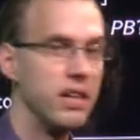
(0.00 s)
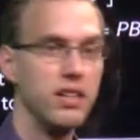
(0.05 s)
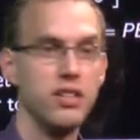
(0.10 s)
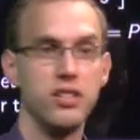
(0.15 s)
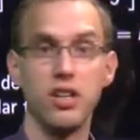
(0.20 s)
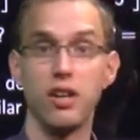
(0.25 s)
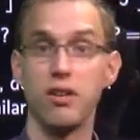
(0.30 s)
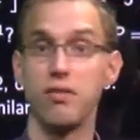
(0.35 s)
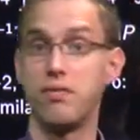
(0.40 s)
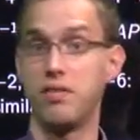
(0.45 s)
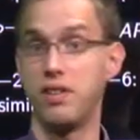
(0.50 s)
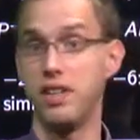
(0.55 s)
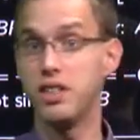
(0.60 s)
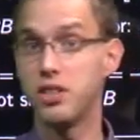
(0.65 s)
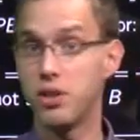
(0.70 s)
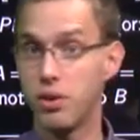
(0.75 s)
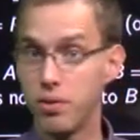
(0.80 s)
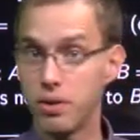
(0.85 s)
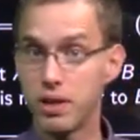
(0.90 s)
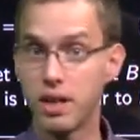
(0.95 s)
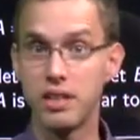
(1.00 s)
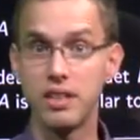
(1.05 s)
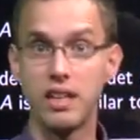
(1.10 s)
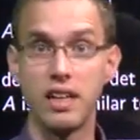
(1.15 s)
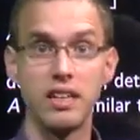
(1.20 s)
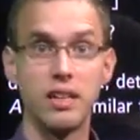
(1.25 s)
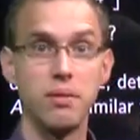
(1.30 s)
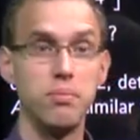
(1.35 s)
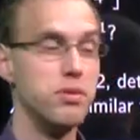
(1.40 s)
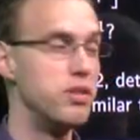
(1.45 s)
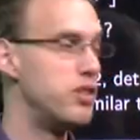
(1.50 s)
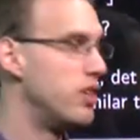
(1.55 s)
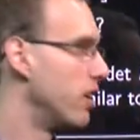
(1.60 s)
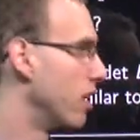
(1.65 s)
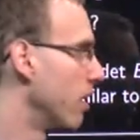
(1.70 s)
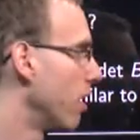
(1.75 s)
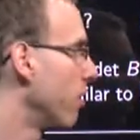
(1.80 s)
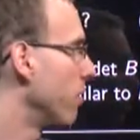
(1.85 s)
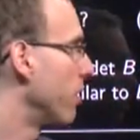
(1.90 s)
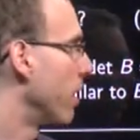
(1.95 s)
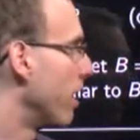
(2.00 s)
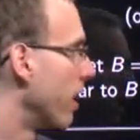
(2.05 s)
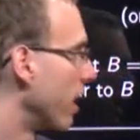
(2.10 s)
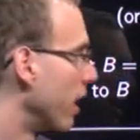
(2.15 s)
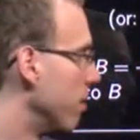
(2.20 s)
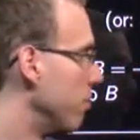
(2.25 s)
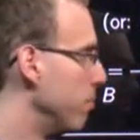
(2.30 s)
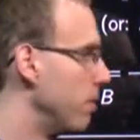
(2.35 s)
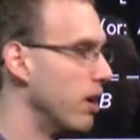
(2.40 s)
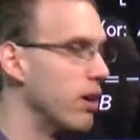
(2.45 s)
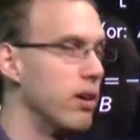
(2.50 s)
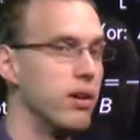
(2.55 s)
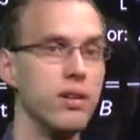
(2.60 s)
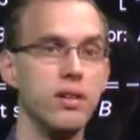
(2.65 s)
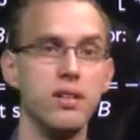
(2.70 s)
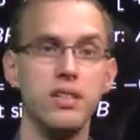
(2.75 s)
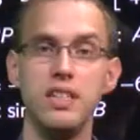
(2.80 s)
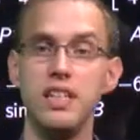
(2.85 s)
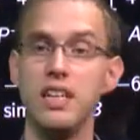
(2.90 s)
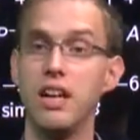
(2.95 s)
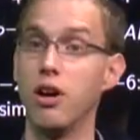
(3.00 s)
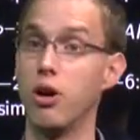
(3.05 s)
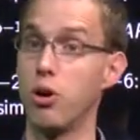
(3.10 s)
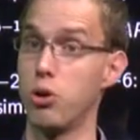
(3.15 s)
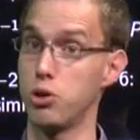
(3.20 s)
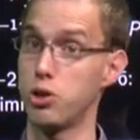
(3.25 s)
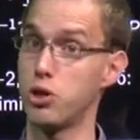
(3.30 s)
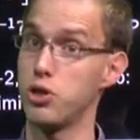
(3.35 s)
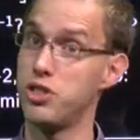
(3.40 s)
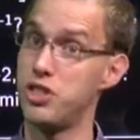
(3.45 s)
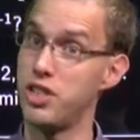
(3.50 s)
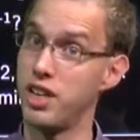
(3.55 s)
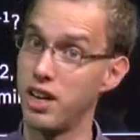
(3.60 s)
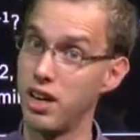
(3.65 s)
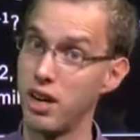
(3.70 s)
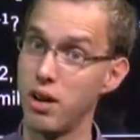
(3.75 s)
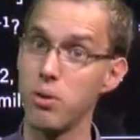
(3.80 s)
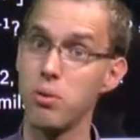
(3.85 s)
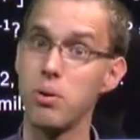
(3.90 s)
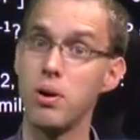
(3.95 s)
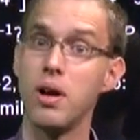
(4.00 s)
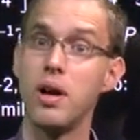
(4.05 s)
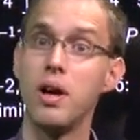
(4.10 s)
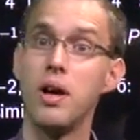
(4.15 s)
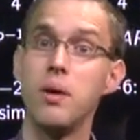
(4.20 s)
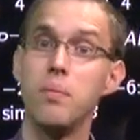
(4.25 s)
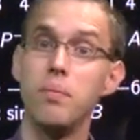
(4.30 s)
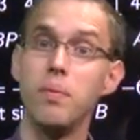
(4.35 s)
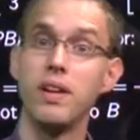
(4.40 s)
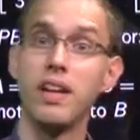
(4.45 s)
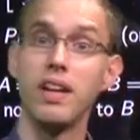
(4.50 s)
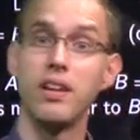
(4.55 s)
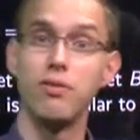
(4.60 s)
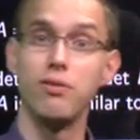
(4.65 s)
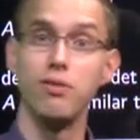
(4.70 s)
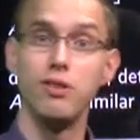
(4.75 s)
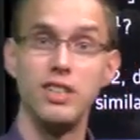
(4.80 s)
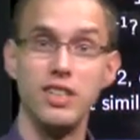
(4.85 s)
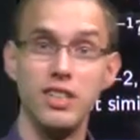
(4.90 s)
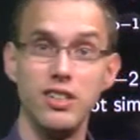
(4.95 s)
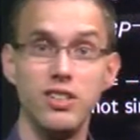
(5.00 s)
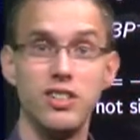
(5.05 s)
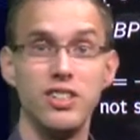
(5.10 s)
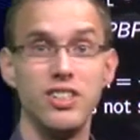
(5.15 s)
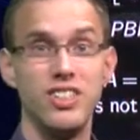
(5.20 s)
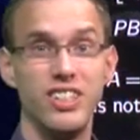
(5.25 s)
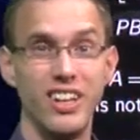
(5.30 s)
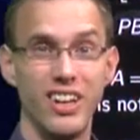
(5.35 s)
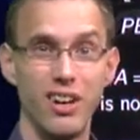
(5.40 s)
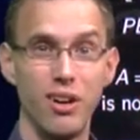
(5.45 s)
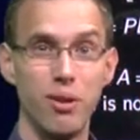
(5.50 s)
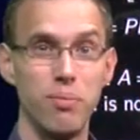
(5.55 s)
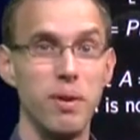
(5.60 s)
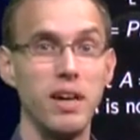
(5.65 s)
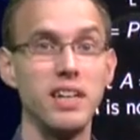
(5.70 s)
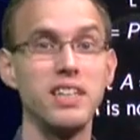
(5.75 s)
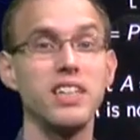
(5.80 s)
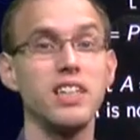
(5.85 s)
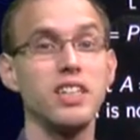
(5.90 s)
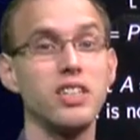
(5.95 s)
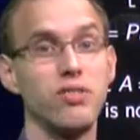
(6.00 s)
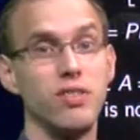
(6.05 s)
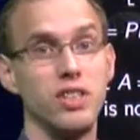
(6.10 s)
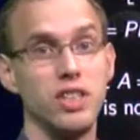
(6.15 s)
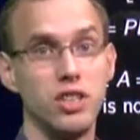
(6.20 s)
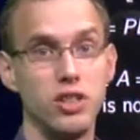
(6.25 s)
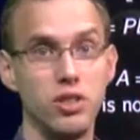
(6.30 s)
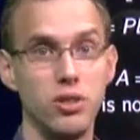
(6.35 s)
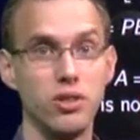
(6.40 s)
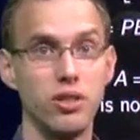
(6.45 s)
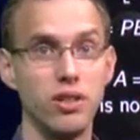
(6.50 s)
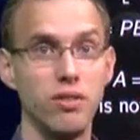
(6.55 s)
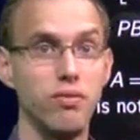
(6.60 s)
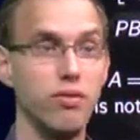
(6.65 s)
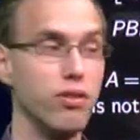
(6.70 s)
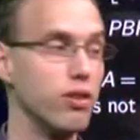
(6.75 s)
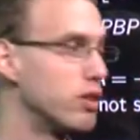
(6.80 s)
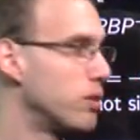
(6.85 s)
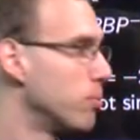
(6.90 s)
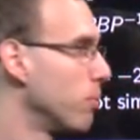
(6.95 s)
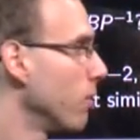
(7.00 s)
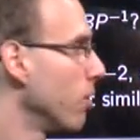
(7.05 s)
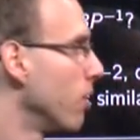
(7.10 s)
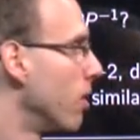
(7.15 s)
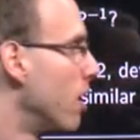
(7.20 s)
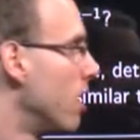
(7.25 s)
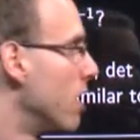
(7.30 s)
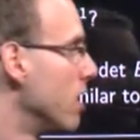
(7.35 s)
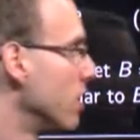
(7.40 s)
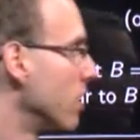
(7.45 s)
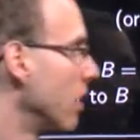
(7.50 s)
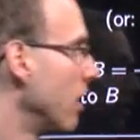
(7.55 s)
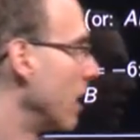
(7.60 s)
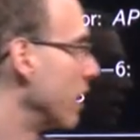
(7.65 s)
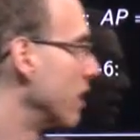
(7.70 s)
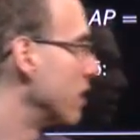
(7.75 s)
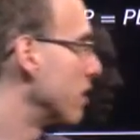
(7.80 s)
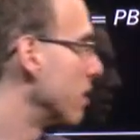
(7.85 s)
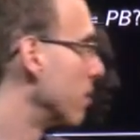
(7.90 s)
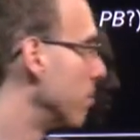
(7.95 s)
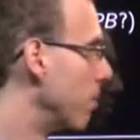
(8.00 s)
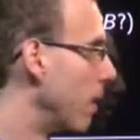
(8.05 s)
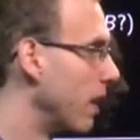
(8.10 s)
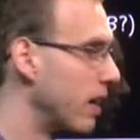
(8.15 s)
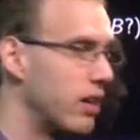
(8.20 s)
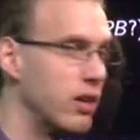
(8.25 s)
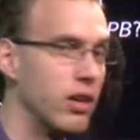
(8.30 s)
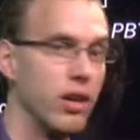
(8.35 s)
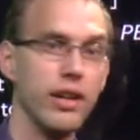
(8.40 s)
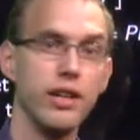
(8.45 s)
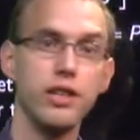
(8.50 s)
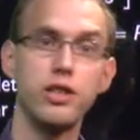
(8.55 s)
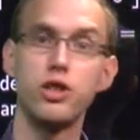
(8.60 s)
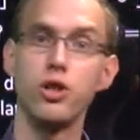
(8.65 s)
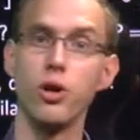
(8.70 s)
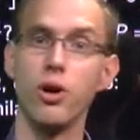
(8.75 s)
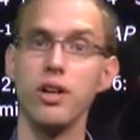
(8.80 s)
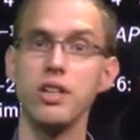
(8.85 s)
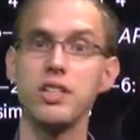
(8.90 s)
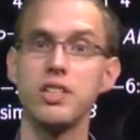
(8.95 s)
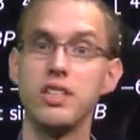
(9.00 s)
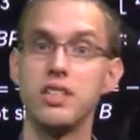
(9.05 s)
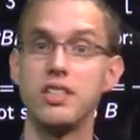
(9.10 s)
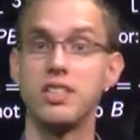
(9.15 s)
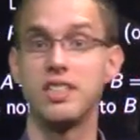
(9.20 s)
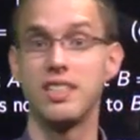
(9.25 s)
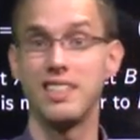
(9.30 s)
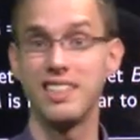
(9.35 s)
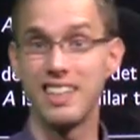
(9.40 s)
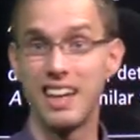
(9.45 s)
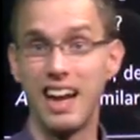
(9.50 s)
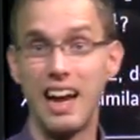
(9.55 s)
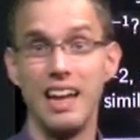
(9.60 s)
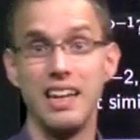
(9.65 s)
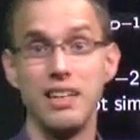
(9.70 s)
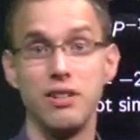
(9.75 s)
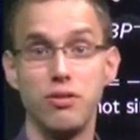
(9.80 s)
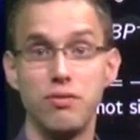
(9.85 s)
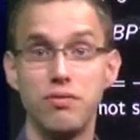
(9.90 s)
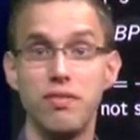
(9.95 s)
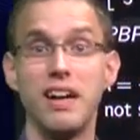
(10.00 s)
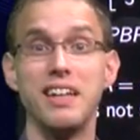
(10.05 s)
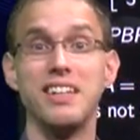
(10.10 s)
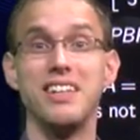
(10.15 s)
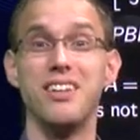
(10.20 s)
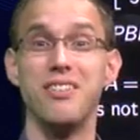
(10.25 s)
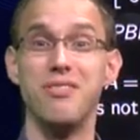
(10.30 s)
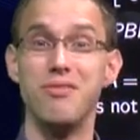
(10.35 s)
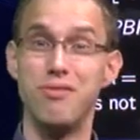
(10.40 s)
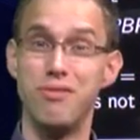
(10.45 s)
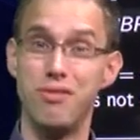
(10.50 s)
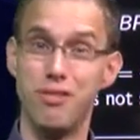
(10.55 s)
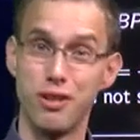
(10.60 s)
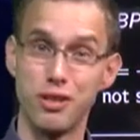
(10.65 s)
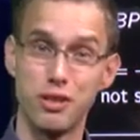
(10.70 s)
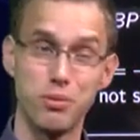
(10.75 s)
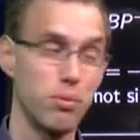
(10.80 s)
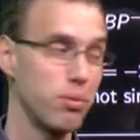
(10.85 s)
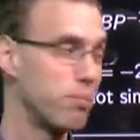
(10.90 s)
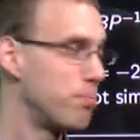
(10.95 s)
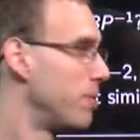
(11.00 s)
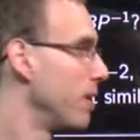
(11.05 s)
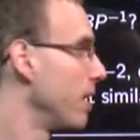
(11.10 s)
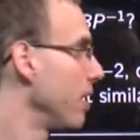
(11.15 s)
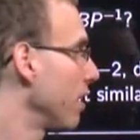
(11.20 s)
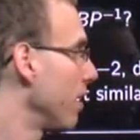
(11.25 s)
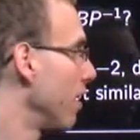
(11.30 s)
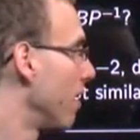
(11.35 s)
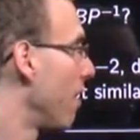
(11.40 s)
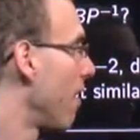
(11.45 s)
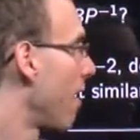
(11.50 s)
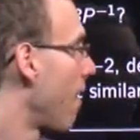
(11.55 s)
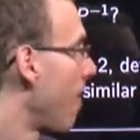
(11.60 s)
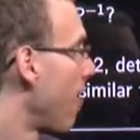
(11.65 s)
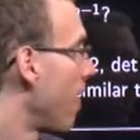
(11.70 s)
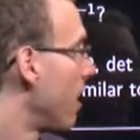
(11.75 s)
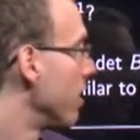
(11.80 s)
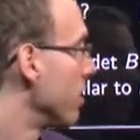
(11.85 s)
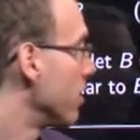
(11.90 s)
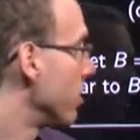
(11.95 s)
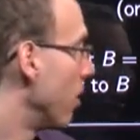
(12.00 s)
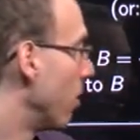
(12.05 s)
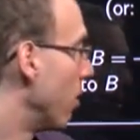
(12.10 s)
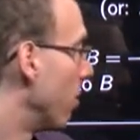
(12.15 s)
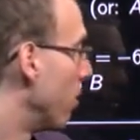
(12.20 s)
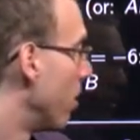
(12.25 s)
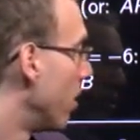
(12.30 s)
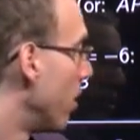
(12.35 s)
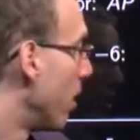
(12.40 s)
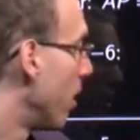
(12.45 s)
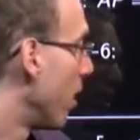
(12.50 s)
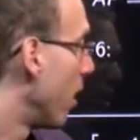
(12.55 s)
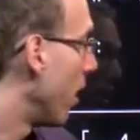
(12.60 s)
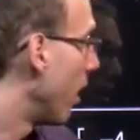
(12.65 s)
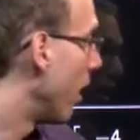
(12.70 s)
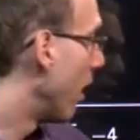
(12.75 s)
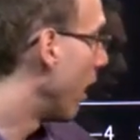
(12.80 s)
and C are free, so I can take them 0, then A and B, D are also 0, but that would yield a 0 matrix, which is not invertible. So let's make another choice and try to find an invertible P. So I